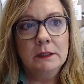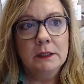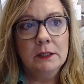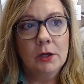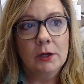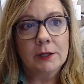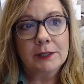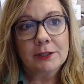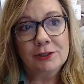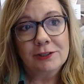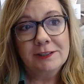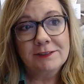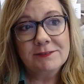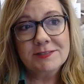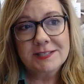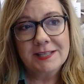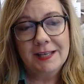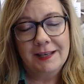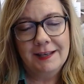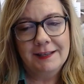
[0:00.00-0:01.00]
I could have
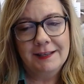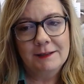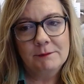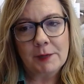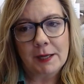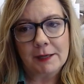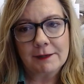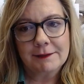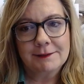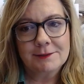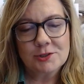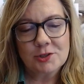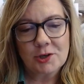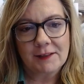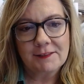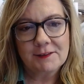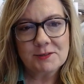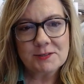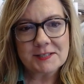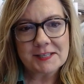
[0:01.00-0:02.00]
said, I'm not going to
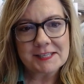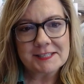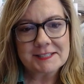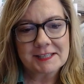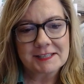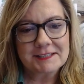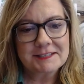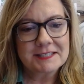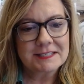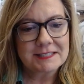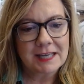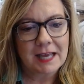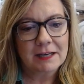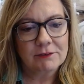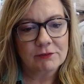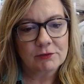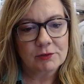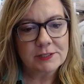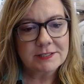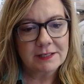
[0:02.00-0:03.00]
try those things because it's
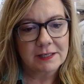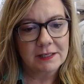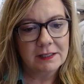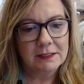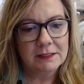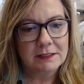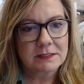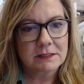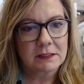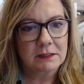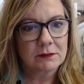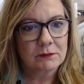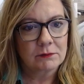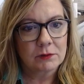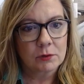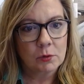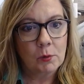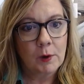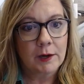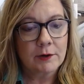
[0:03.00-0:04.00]
kind of risky and it's going to
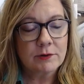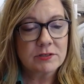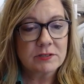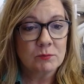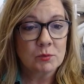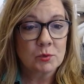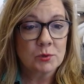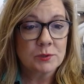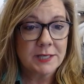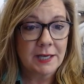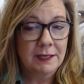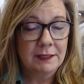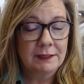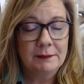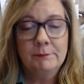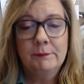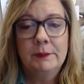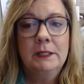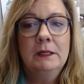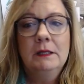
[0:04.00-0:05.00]
require some more
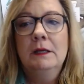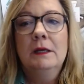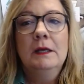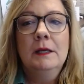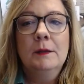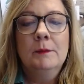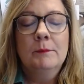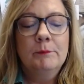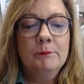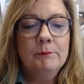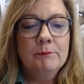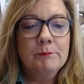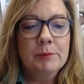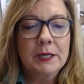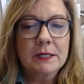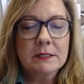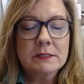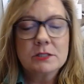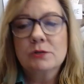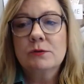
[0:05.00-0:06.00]
time. But
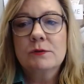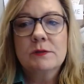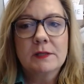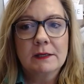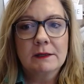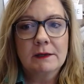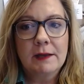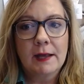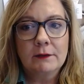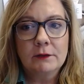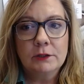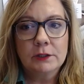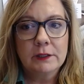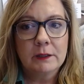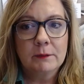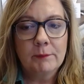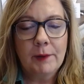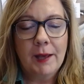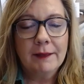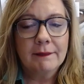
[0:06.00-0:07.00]
I do think now
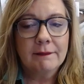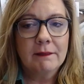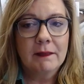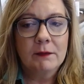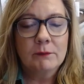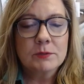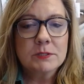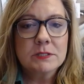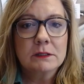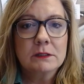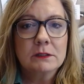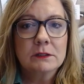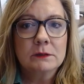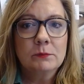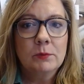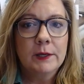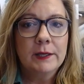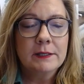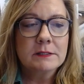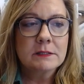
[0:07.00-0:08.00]
looking back, that was a good
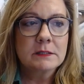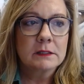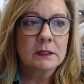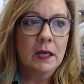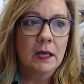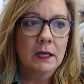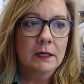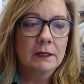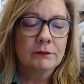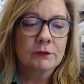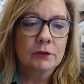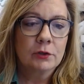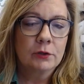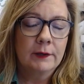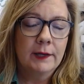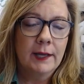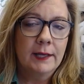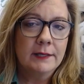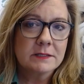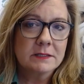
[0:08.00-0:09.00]
way to kind of
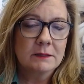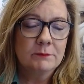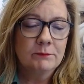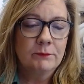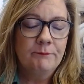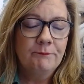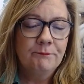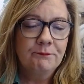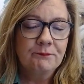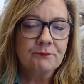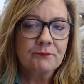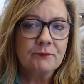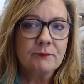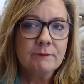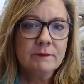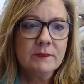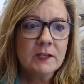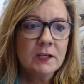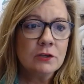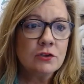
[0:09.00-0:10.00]
create some
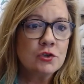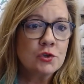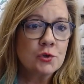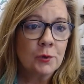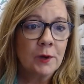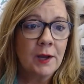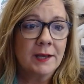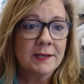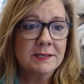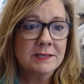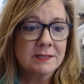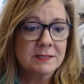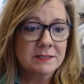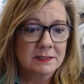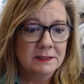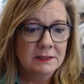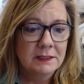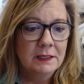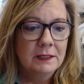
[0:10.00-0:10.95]
trust.